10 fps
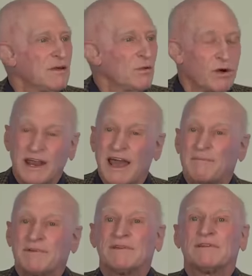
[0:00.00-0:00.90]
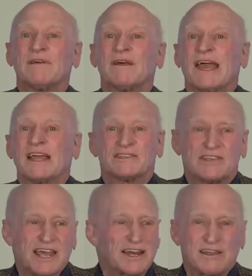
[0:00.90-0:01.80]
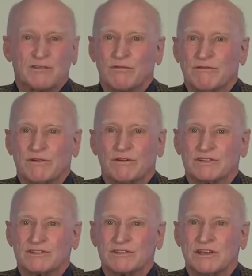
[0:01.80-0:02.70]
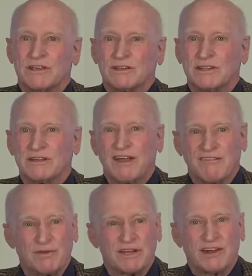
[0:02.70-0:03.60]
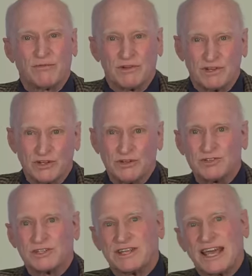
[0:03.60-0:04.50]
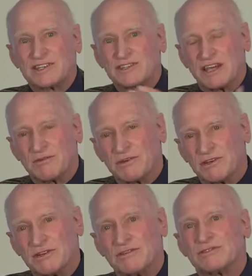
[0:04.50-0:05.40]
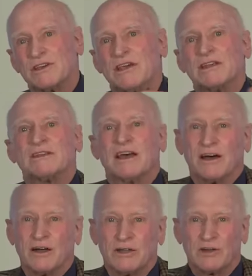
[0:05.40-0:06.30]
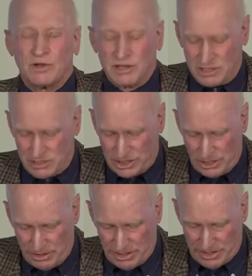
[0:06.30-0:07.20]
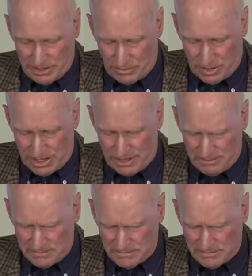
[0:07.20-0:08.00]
What happened? Exactly the reverse. Did government get reduced? Did taxes get reduced? No, it went totally the other way.